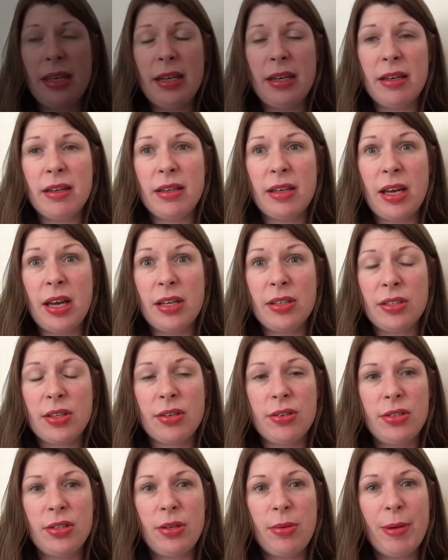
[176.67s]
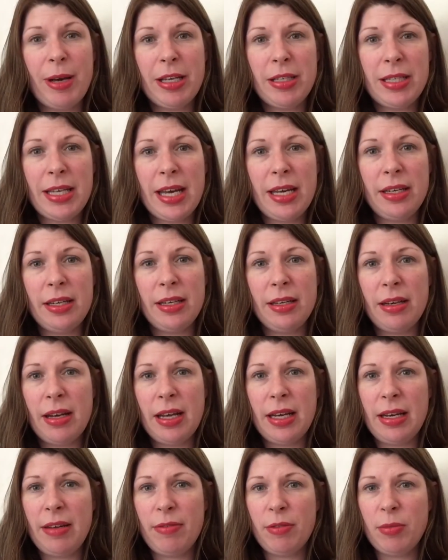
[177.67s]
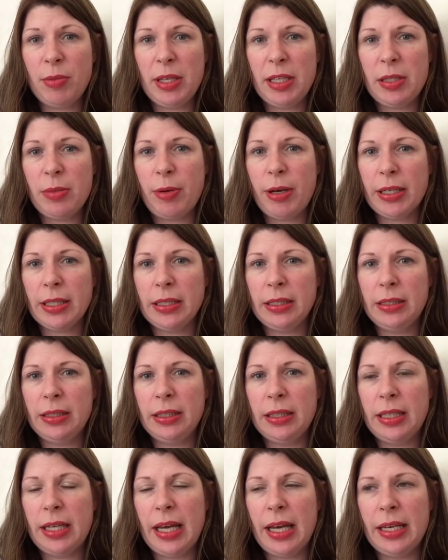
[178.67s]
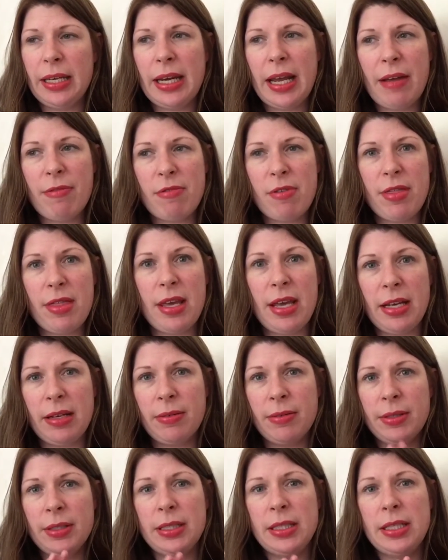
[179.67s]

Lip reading: then I'd got to about 11 weeks pregnant and everything